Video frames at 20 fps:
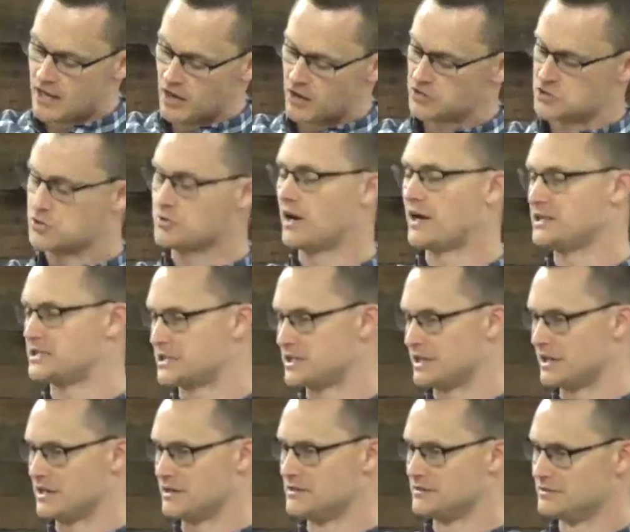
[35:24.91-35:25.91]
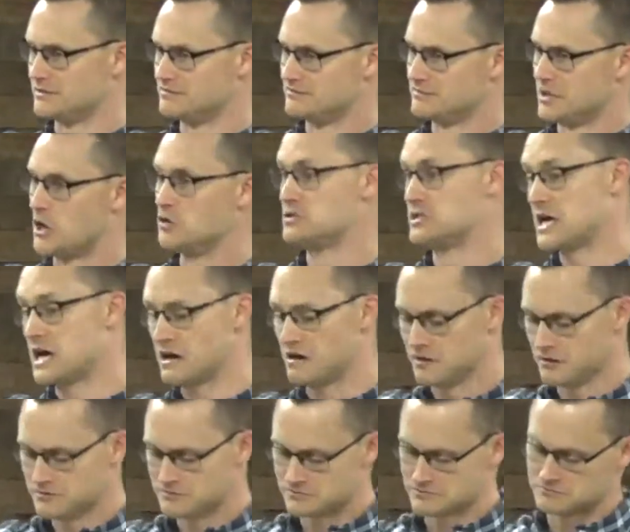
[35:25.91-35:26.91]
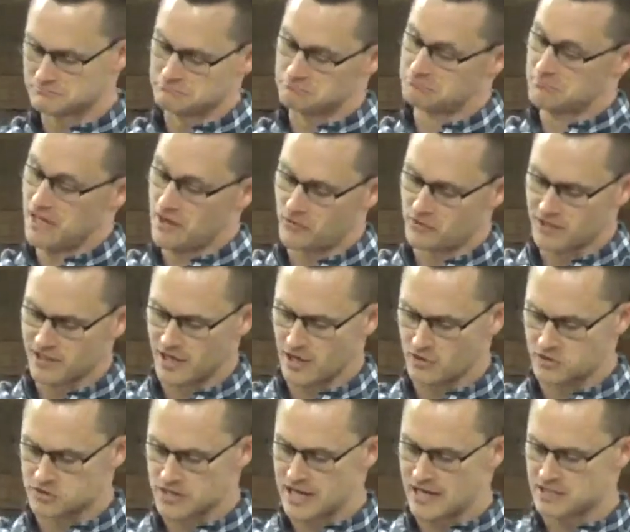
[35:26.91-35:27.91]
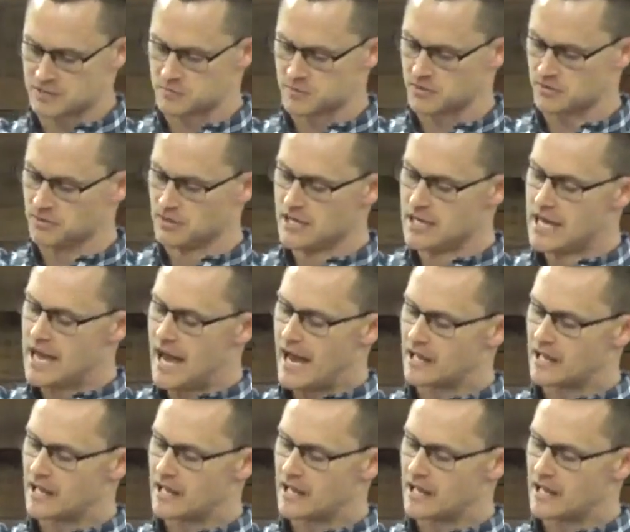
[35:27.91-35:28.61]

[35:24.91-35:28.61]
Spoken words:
or 2 nights in the hotel, not really a hospital.